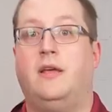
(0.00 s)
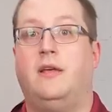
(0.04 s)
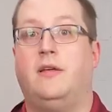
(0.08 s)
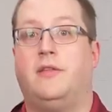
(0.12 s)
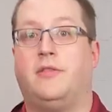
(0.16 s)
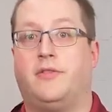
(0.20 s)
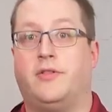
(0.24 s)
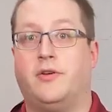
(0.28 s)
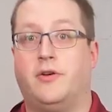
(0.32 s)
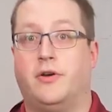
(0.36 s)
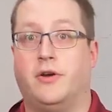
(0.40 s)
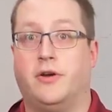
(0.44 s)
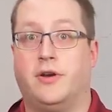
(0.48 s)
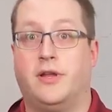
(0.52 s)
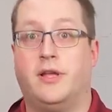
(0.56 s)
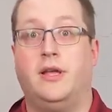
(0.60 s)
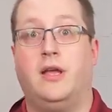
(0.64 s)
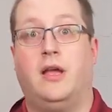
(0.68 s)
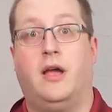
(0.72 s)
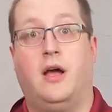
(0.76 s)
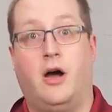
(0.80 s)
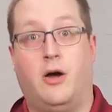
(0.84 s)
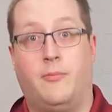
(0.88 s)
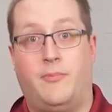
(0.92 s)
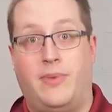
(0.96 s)
Third,
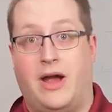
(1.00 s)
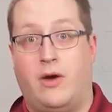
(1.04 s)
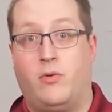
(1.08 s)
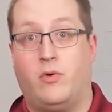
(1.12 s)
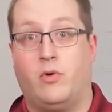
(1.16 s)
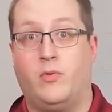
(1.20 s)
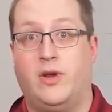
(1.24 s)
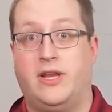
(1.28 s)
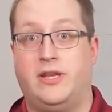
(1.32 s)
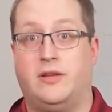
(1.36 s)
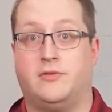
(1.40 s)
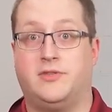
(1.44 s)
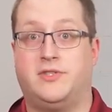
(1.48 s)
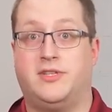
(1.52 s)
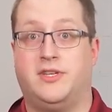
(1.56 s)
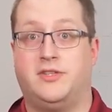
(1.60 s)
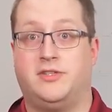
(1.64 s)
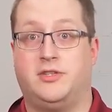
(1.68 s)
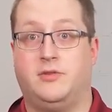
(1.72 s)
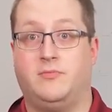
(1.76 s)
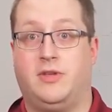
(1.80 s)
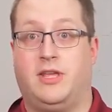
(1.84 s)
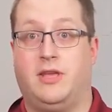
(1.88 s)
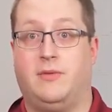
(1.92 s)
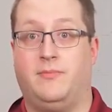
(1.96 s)
a power window
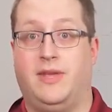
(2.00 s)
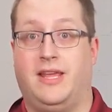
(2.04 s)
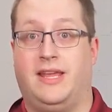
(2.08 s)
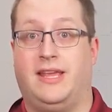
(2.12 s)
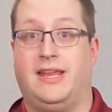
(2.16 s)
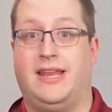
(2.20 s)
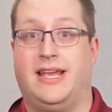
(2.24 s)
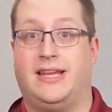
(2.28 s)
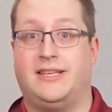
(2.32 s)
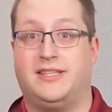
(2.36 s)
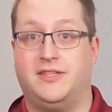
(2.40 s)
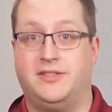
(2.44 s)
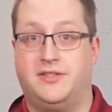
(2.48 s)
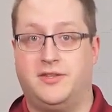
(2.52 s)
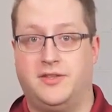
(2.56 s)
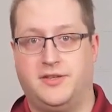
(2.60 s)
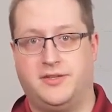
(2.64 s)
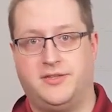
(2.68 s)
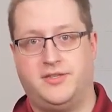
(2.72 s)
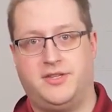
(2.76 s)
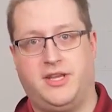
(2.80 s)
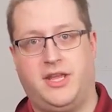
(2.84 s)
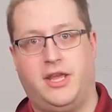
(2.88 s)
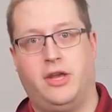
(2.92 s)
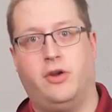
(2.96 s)
system can be connected to the
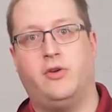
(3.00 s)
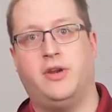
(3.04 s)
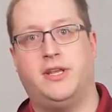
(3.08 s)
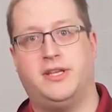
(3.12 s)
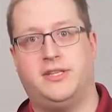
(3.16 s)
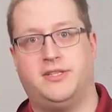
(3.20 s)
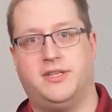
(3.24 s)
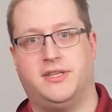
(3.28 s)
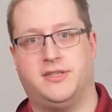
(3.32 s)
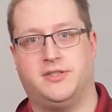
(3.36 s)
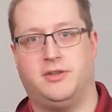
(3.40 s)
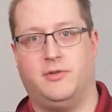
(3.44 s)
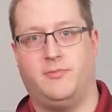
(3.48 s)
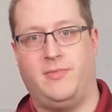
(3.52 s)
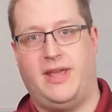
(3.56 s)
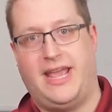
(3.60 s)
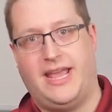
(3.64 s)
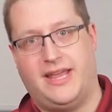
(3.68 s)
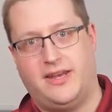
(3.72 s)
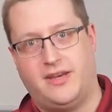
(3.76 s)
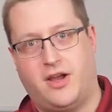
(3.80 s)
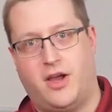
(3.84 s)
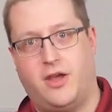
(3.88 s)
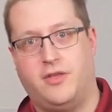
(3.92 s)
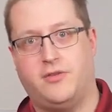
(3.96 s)
security system
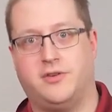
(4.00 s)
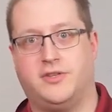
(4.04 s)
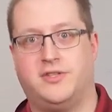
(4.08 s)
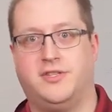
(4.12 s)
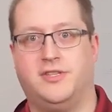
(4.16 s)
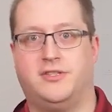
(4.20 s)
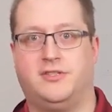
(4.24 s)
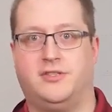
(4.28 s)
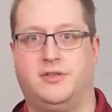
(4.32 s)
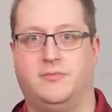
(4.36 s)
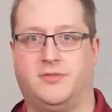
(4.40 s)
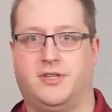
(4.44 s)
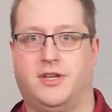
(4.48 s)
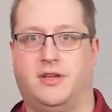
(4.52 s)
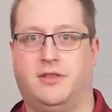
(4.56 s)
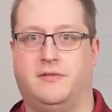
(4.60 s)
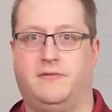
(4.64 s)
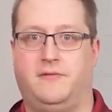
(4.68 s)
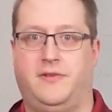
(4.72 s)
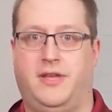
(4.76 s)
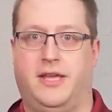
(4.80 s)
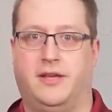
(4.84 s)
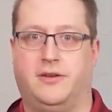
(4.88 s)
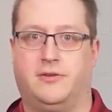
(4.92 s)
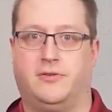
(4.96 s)
and other systems on the
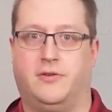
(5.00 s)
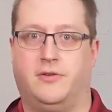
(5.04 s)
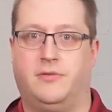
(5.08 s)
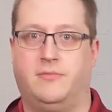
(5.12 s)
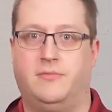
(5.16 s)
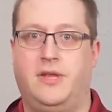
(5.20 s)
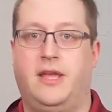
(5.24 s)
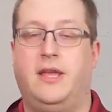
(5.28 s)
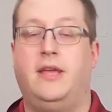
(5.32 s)
vehicle.